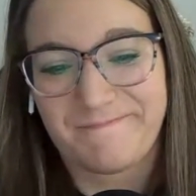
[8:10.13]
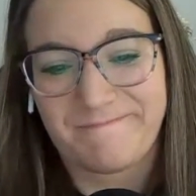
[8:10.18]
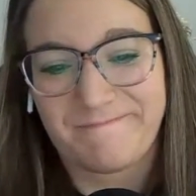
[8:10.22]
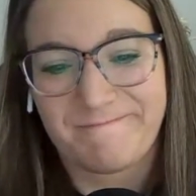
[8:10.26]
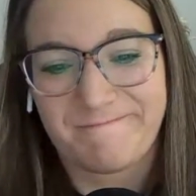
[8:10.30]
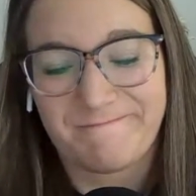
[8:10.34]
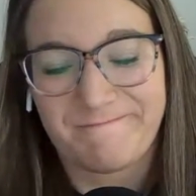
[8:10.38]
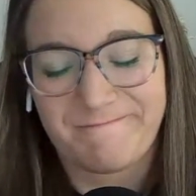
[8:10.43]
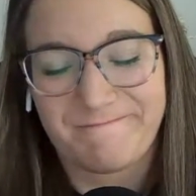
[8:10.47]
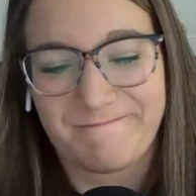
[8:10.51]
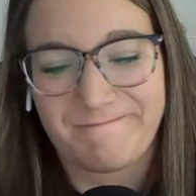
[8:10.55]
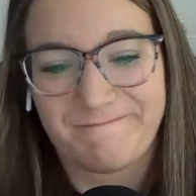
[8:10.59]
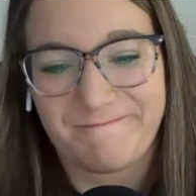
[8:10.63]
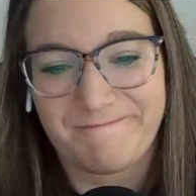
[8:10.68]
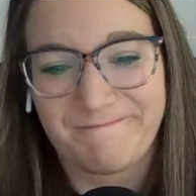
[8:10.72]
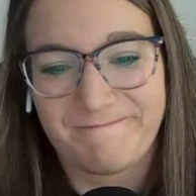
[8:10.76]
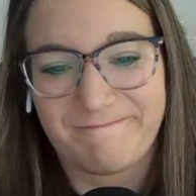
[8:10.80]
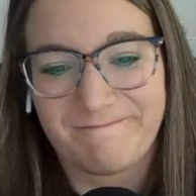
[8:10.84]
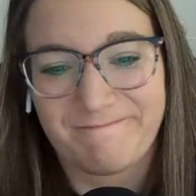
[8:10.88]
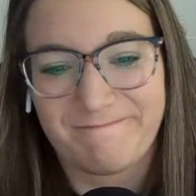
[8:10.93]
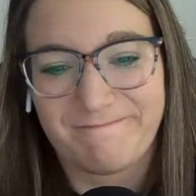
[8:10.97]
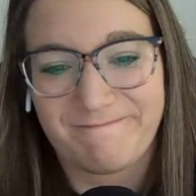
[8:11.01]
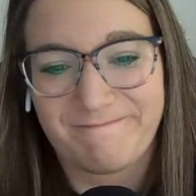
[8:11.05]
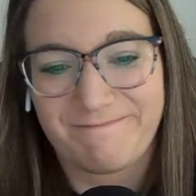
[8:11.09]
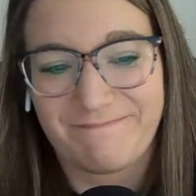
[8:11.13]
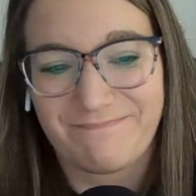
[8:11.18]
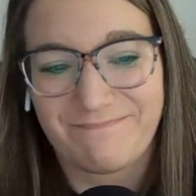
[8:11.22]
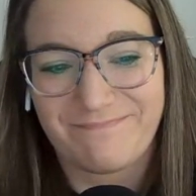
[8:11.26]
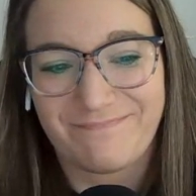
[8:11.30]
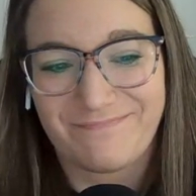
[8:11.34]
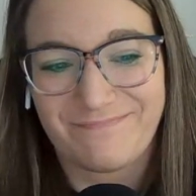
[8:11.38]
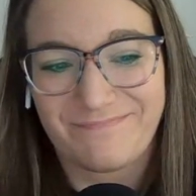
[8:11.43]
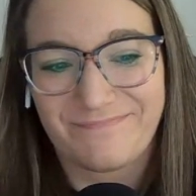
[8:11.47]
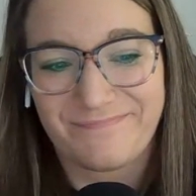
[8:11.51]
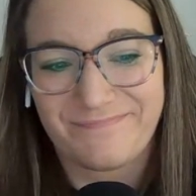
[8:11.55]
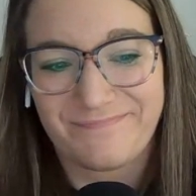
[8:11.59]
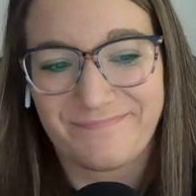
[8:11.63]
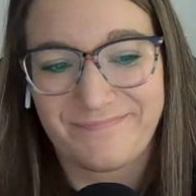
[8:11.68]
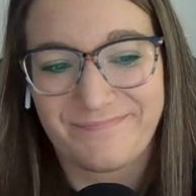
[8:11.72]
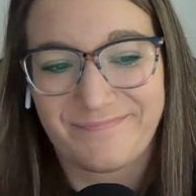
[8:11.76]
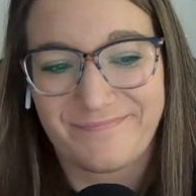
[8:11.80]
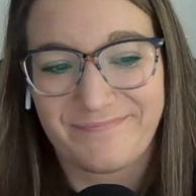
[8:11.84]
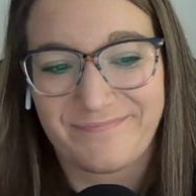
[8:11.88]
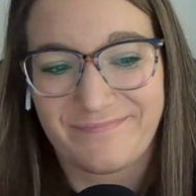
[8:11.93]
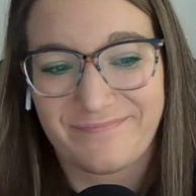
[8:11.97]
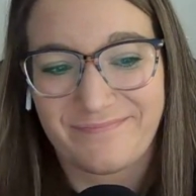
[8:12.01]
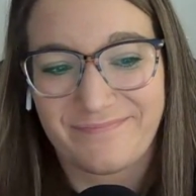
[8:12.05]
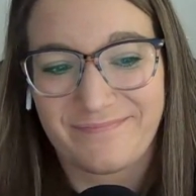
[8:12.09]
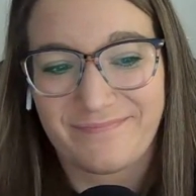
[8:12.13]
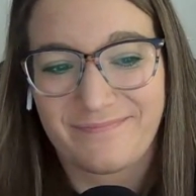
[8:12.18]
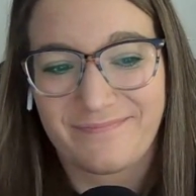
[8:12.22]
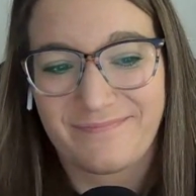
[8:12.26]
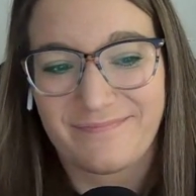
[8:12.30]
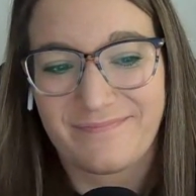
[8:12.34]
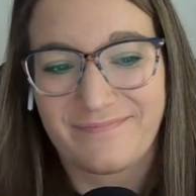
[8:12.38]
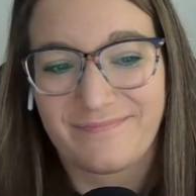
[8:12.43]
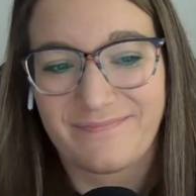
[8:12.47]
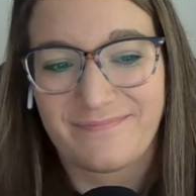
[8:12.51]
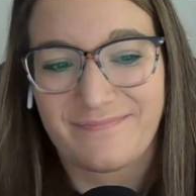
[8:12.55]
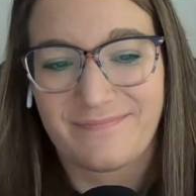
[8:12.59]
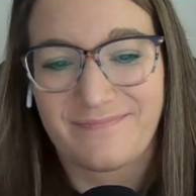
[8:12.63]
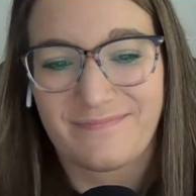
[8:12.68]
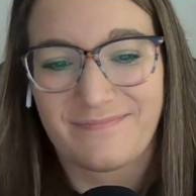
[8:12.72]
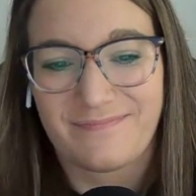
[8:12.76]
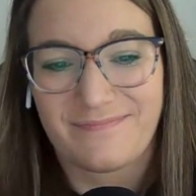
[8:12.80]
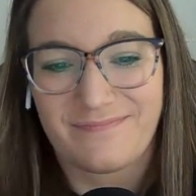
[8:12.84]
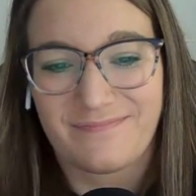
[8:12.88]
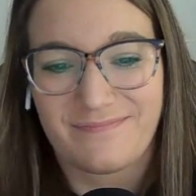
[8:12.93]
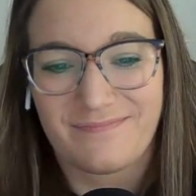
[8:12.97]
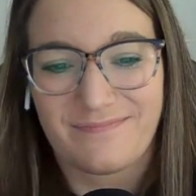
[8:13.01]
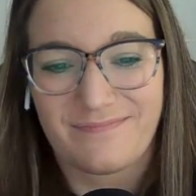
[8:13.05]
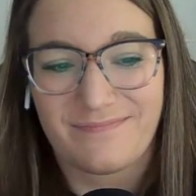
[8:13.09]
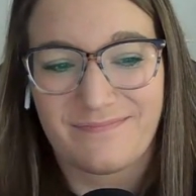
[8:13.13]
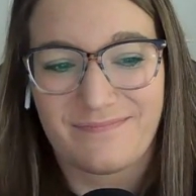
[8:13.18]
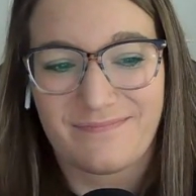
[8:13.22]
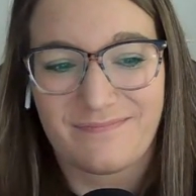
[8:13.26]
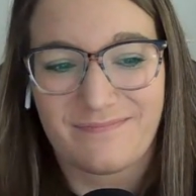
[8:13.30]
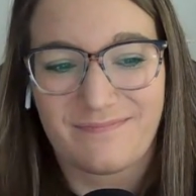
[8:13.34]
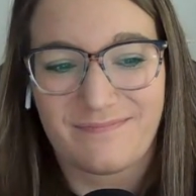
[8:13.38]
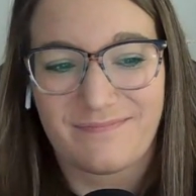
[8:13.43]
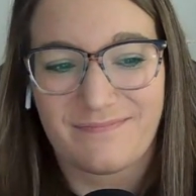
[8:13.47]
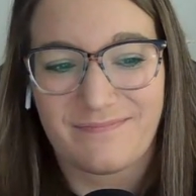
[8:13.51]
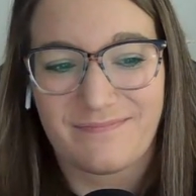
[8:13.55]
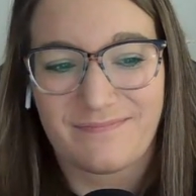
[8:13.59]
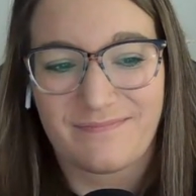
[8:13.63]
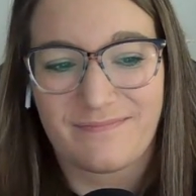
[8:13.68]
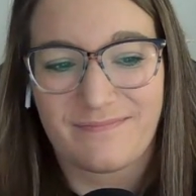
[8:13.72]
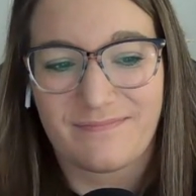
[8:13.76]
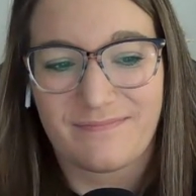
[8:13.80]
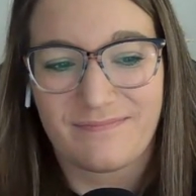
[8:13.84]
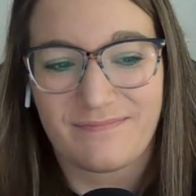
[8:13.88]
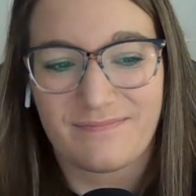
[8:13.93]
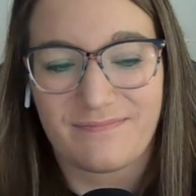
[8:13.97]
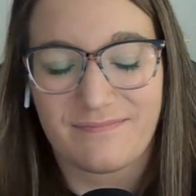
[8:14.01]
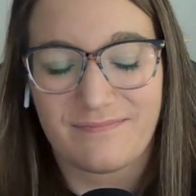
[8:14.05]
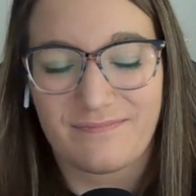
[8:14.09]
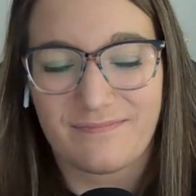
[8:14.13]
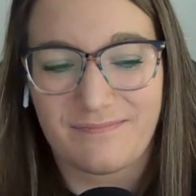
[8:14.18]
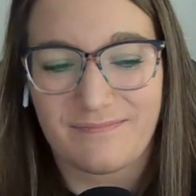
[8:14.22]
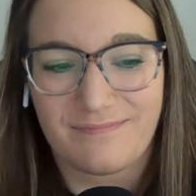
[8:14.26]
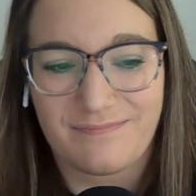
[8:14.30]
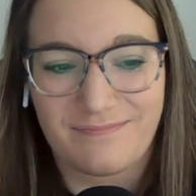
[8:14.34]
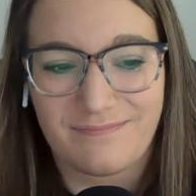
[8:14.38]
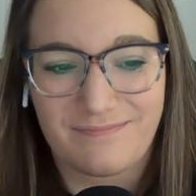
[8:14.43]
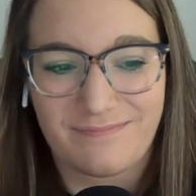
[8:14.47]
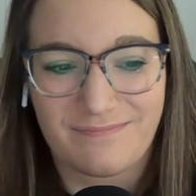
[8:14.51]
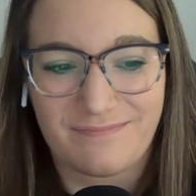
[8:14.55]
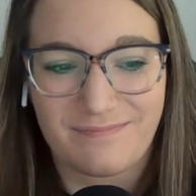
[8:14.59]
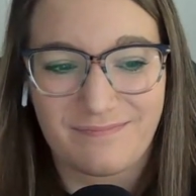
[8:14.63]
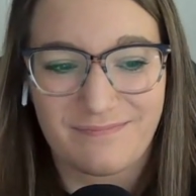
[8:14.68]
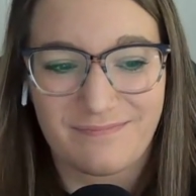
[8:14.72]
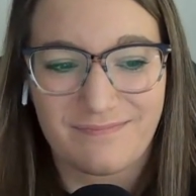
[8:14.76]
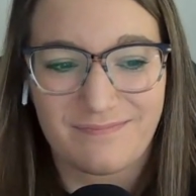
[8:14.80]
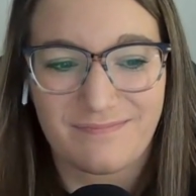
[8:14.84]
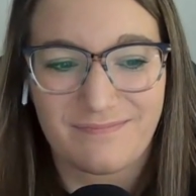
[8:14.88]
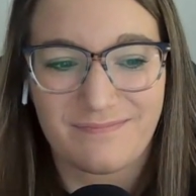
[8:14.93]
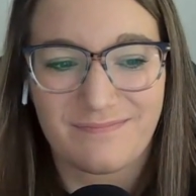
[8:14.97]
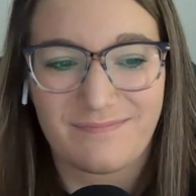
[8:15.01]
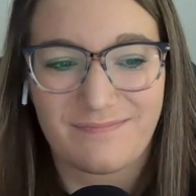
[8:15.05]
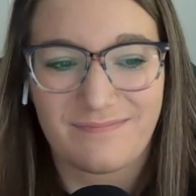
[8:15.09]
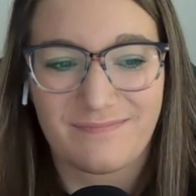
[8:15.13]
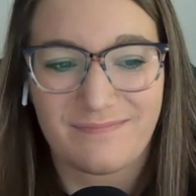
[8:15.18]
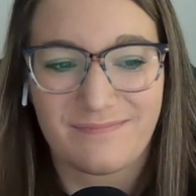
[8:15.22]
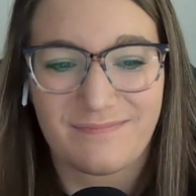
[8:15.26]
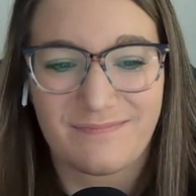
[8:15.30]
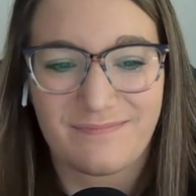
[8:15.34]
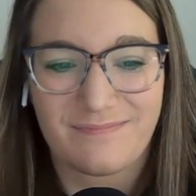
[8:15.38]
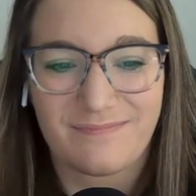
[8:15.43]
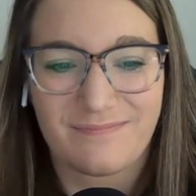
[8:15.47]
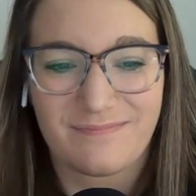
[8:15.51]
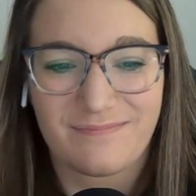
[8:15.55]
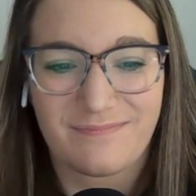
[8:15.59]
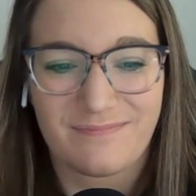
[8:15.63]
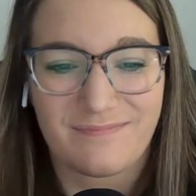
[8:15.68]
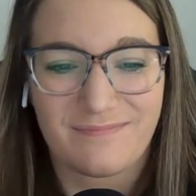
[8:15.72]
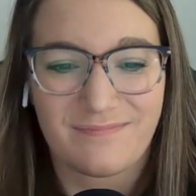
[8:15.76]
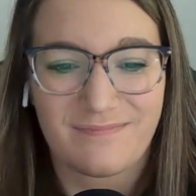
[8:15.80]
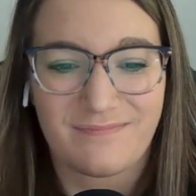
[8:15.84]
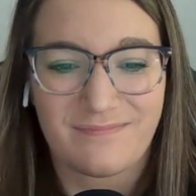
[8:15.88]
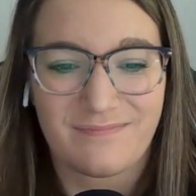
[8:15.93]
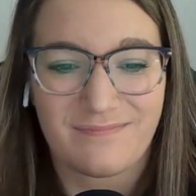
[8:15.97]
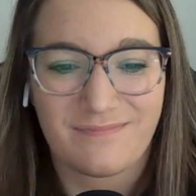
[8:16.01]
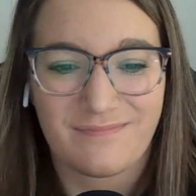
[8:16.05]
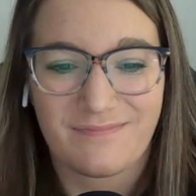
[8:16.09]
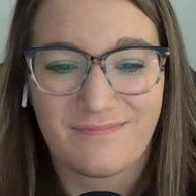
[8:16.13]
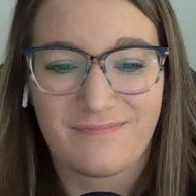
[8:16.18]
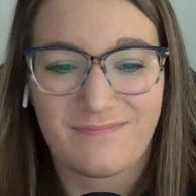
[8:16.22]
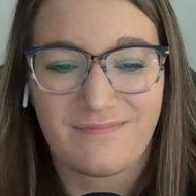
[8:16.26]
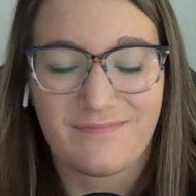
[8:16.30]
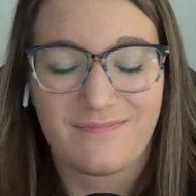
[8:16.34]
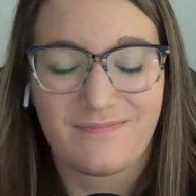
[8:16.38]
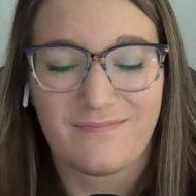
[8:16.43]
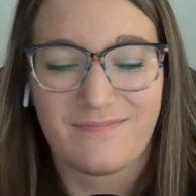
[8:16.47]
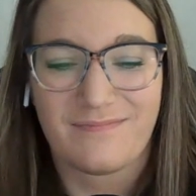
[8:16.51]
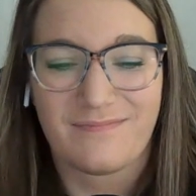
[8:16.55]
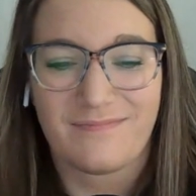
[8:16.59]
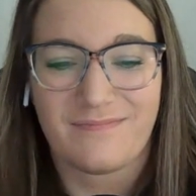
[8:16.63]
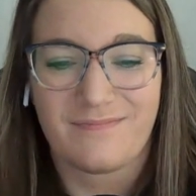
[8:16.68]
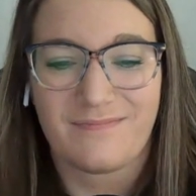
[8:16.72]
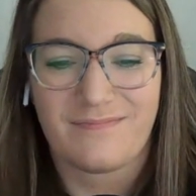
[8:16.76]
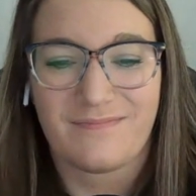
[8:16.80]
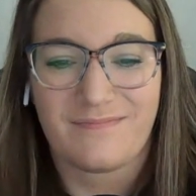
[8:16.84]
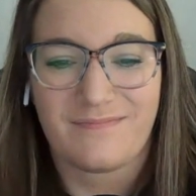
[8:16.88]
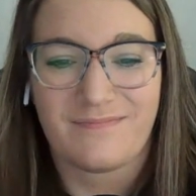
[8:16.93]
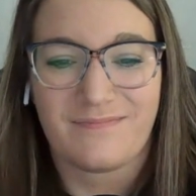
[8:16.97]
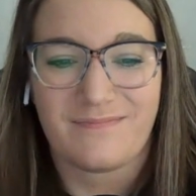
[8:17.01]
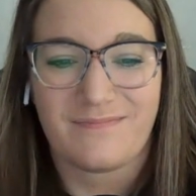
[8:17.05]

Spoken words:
[no speech]